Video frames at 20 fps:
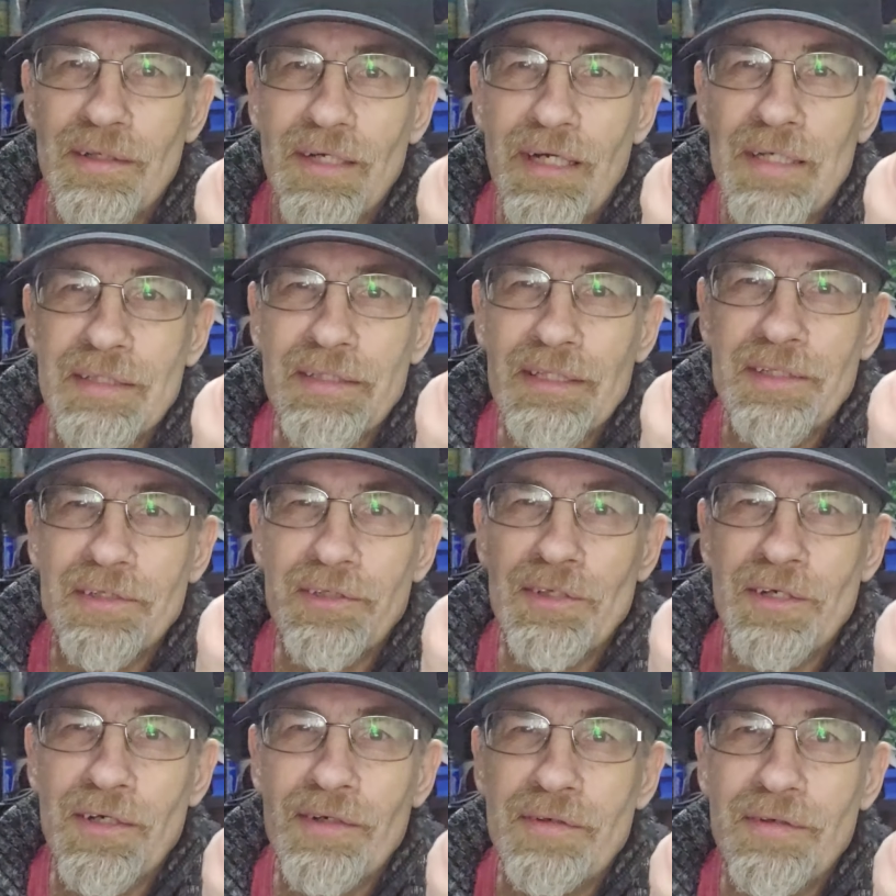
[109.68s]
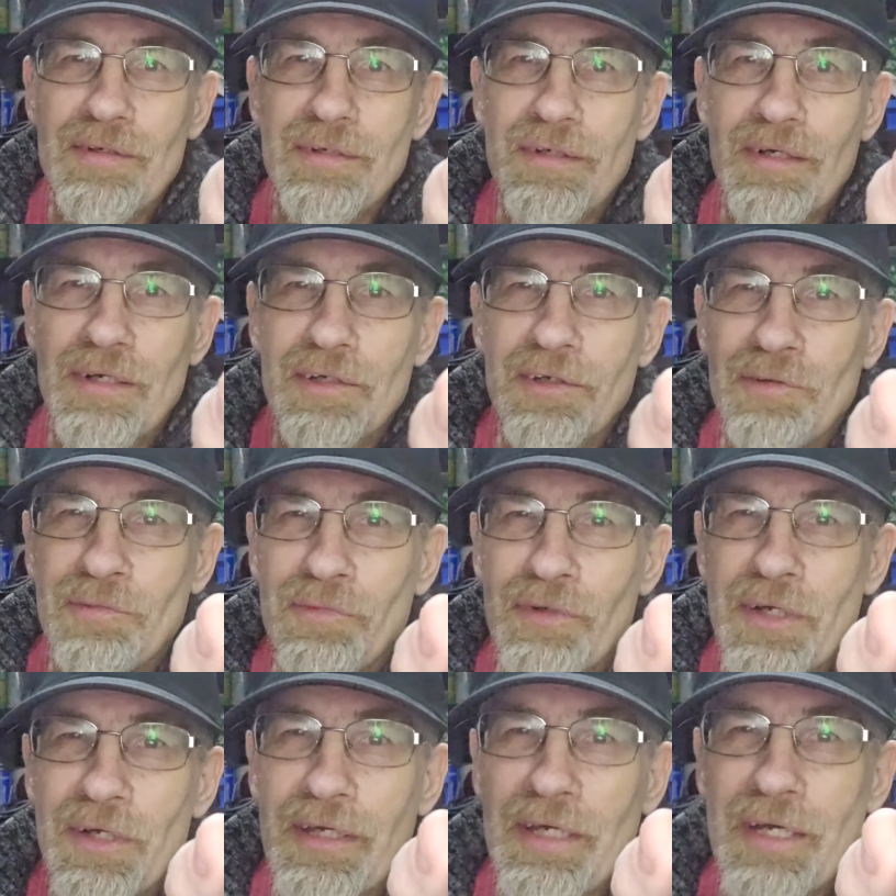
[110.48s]
I didn't know, couldn't
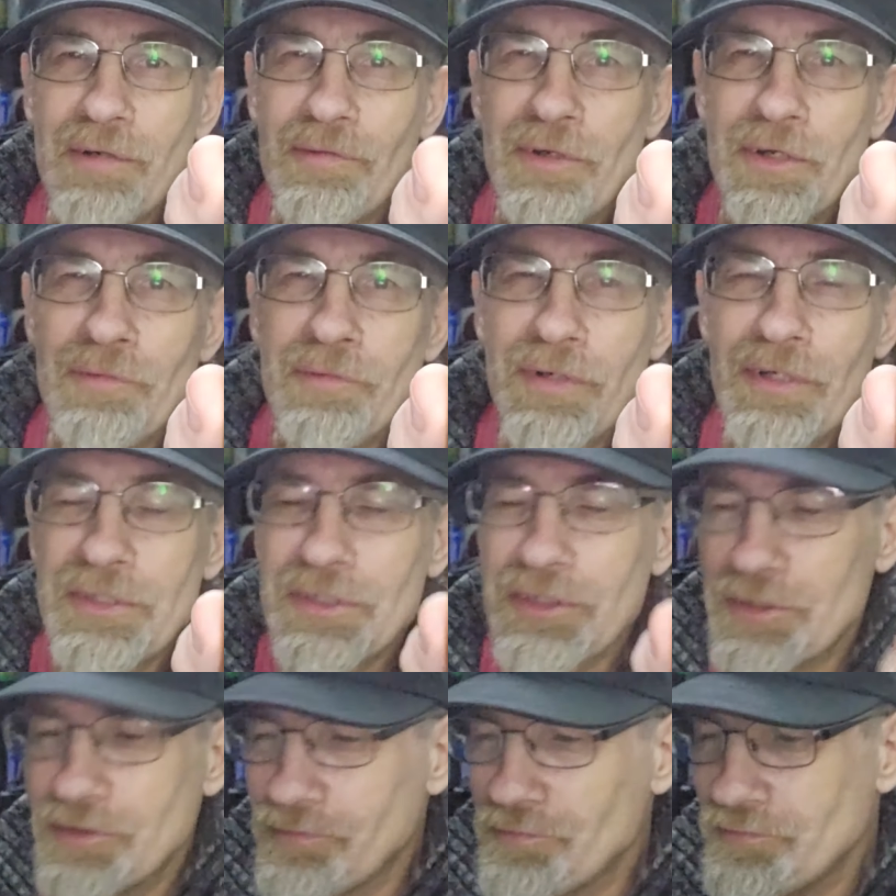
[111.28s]
work out what it was.